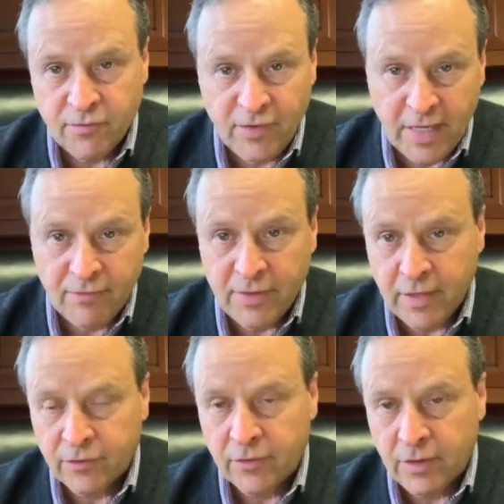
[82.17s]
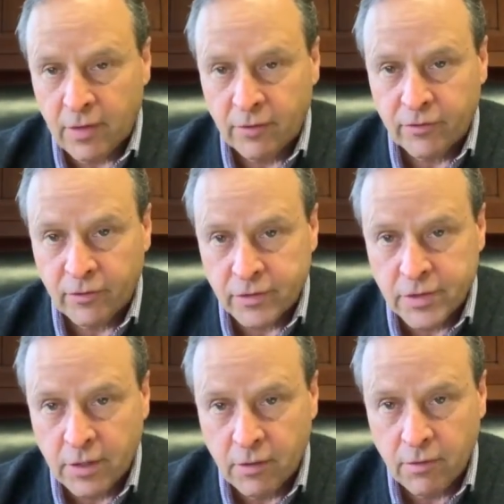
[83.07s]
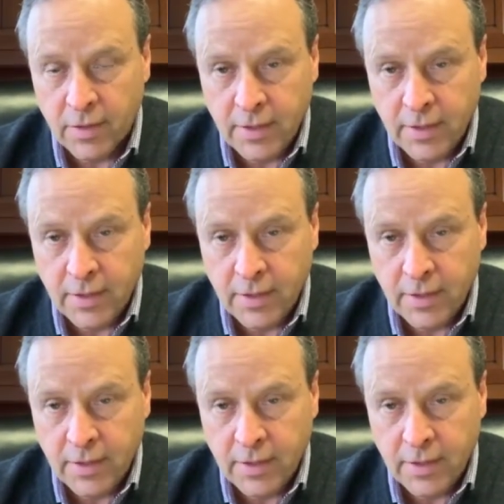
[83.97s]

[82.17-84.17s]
$5,000 or so